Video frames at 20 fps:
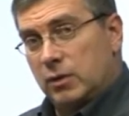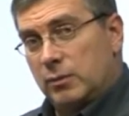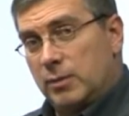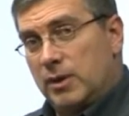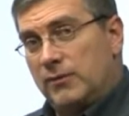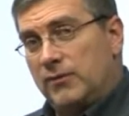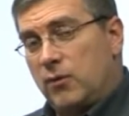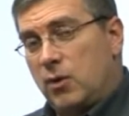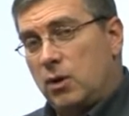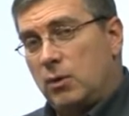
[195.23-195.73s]

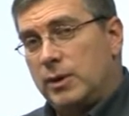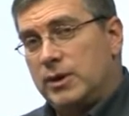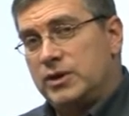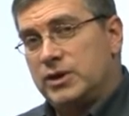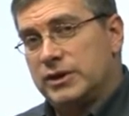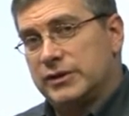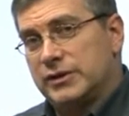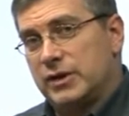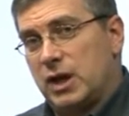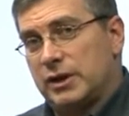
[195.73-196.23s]
What does the
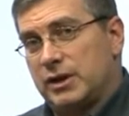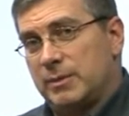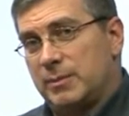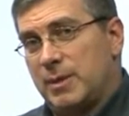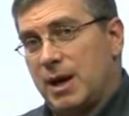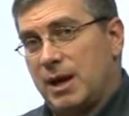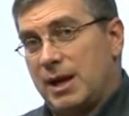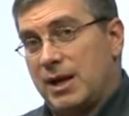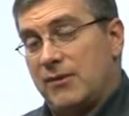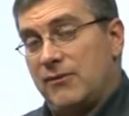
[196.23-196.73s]
word
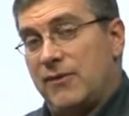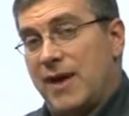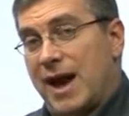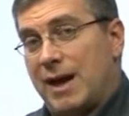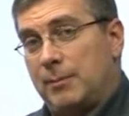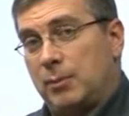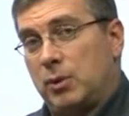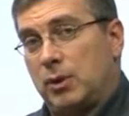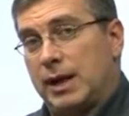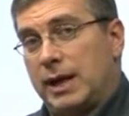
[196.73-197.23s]
condense mean?